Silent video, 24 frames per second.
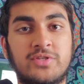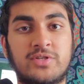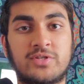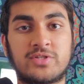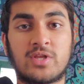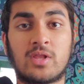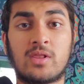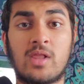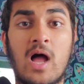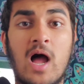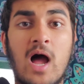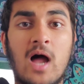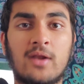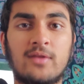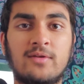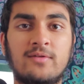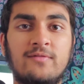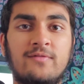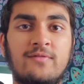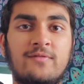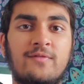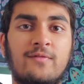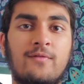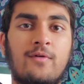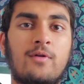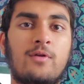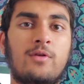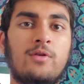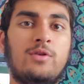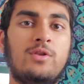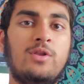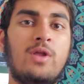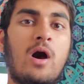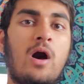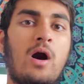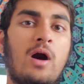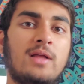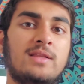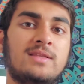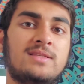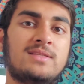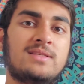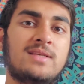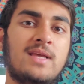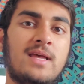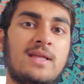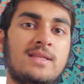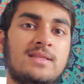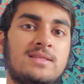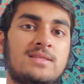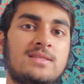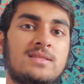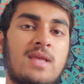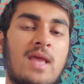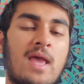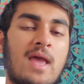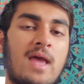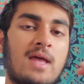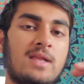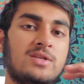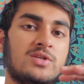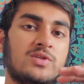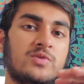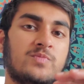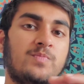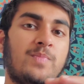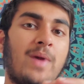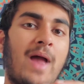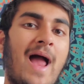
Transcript: There's a lot of nonsense and just